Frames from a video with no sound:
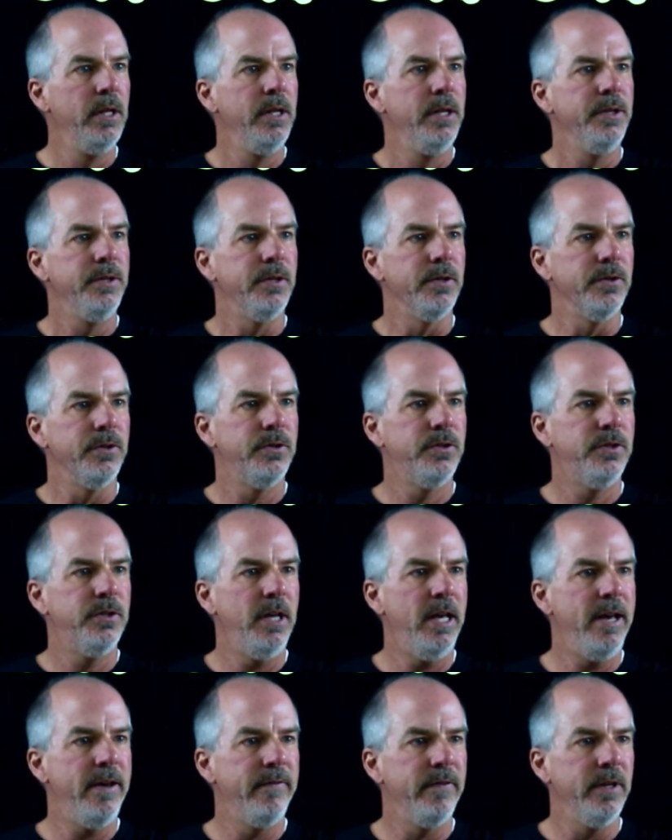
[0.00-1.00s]
So
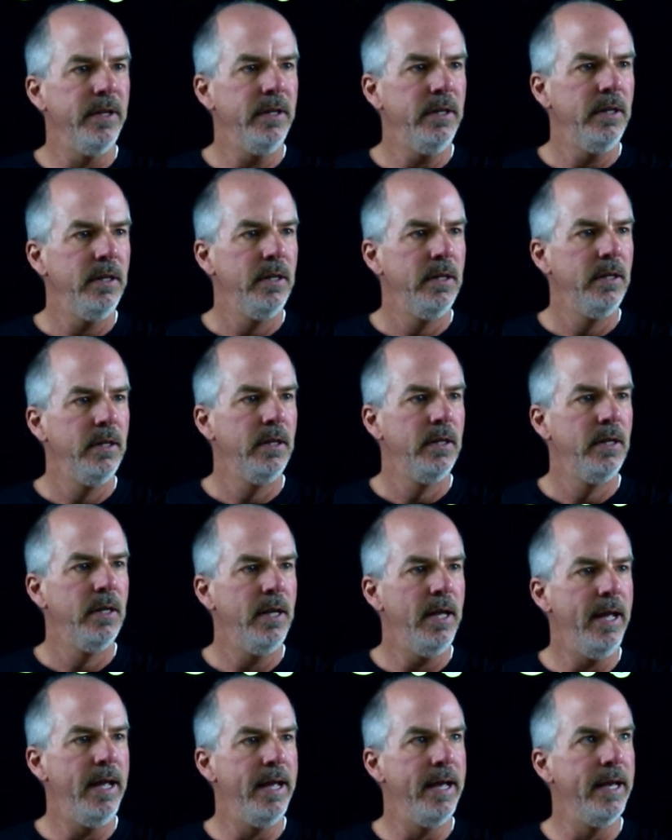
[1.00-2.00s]
7
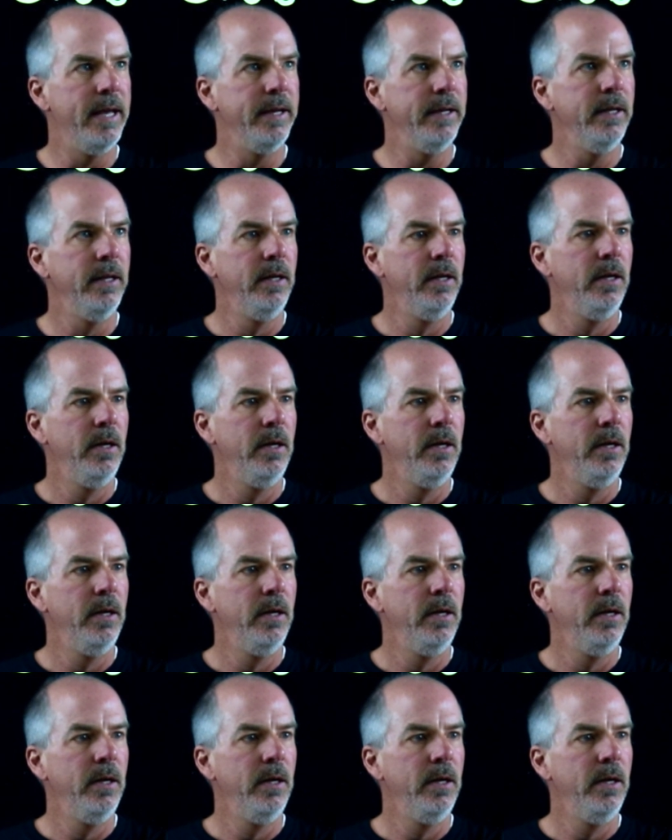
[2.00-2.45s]
and